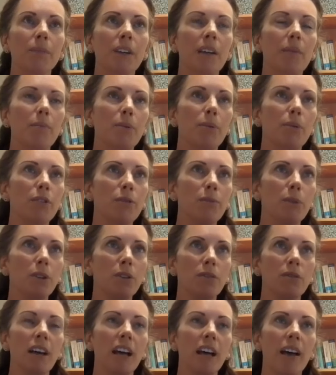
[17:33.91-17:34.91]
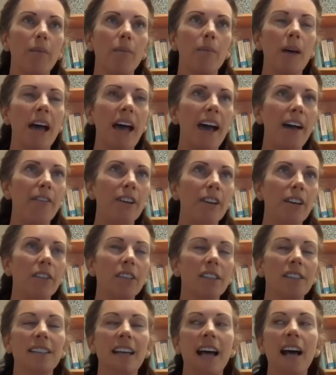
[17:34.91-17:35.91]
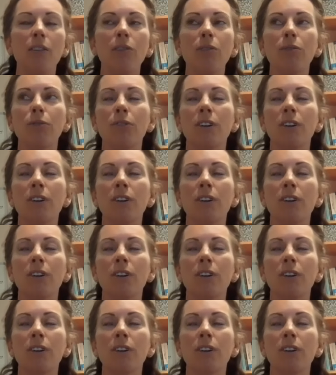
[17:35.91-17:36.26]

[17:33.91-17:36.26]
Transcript: improvement area itself.